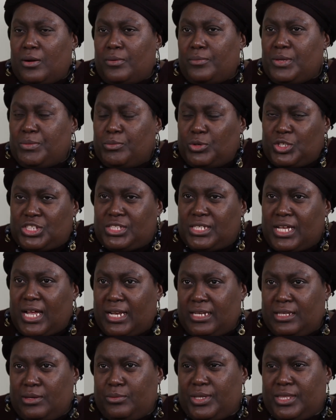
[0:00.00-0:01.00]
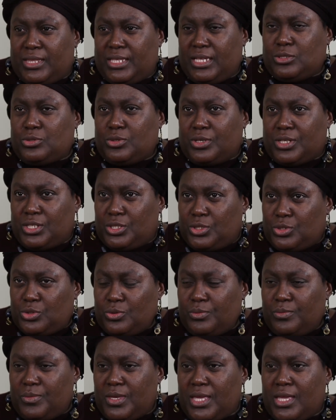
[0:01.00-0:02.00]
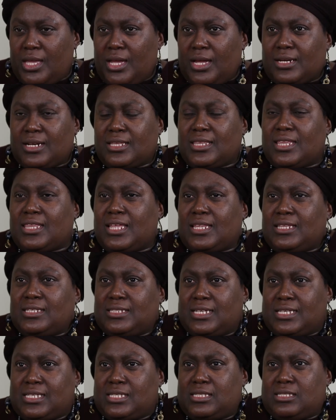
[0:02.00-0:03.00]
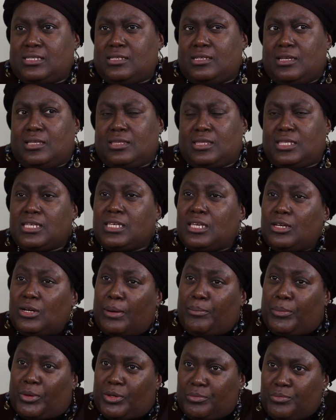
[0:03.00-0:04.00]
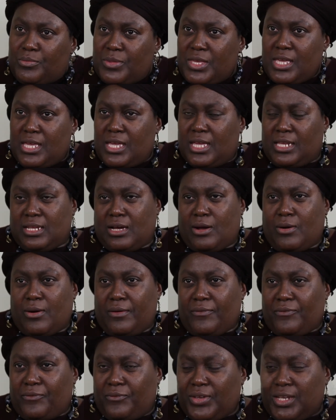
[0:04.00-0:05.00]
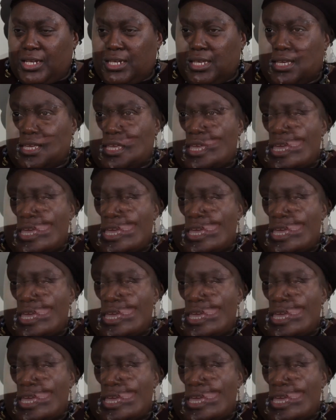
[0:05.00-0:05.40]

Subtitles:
emotionally when they're talking to me, rather than just thinking about me and how I'm feeling.